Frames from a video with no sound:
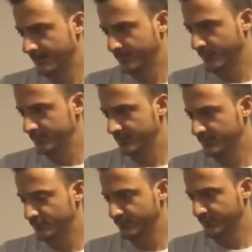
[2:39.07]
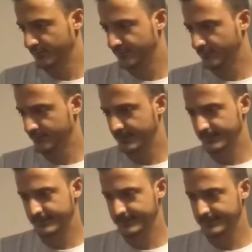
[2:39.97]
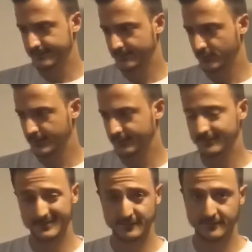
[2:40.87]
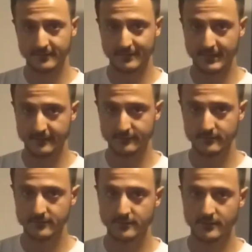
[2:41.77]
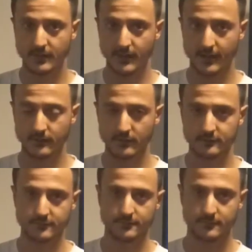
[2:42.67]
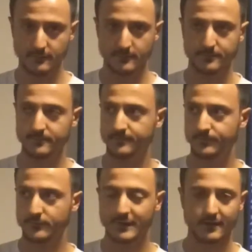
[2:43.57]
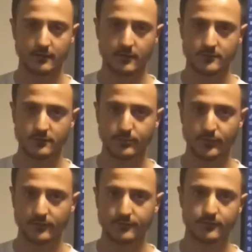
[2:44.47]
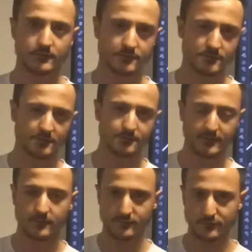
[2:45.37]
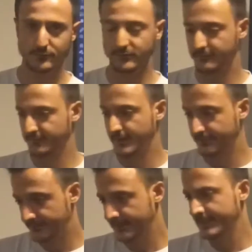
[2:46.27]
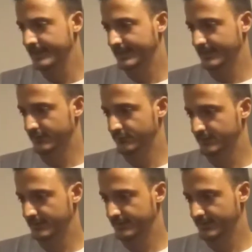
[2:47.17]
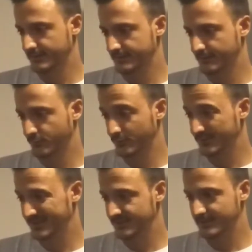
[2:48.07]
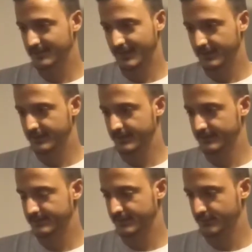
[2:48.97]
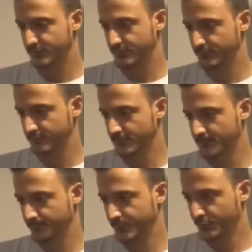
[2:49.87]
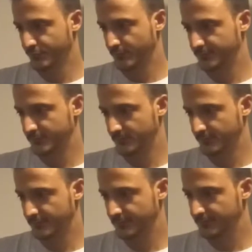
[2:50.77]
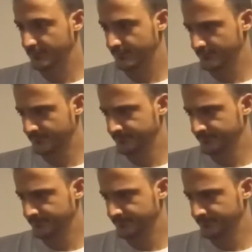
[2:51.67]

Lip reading: both at 2.4, meaning that it's quite a significant level, and also from a psychological point of view it's just below 2.5. And I do think that we'll get there and that it could form some resistance.